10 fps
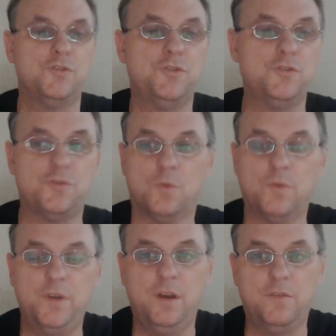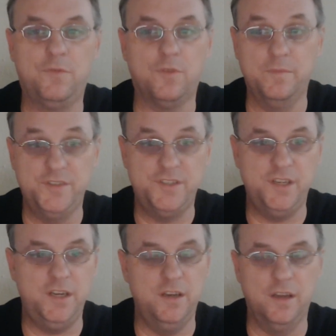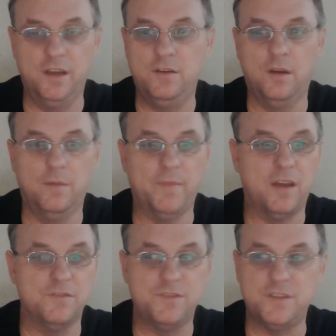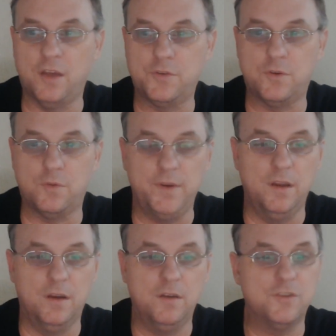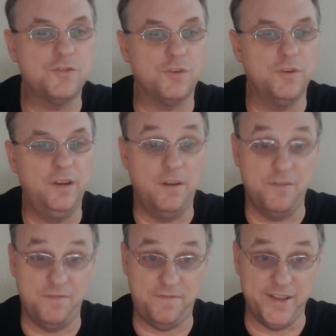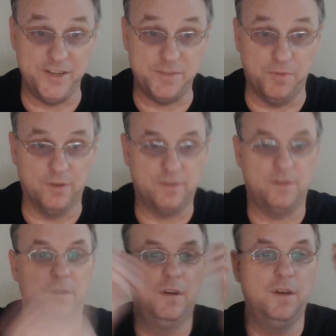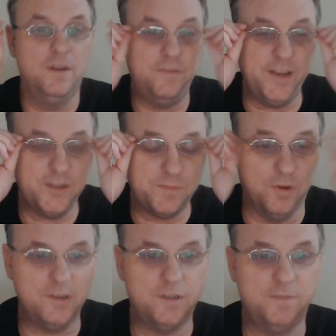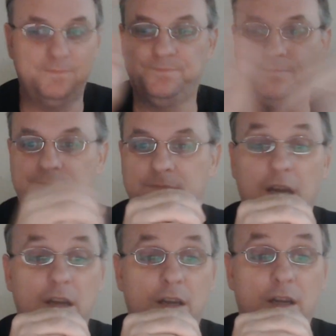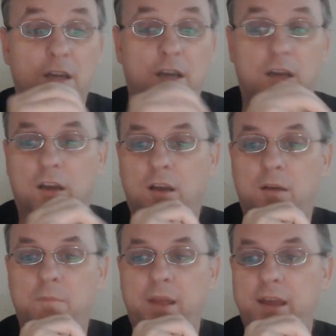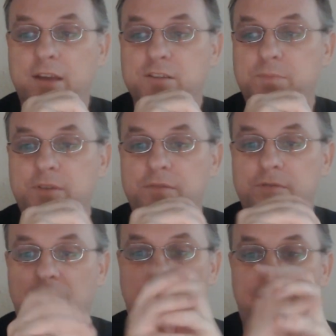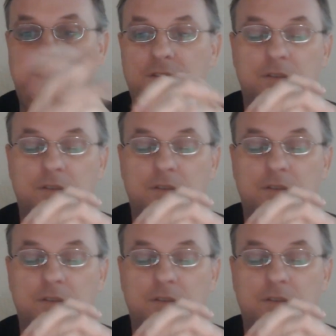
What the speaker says: story from ZDNet out of South Korea concerning Facebook. Facebook has been fined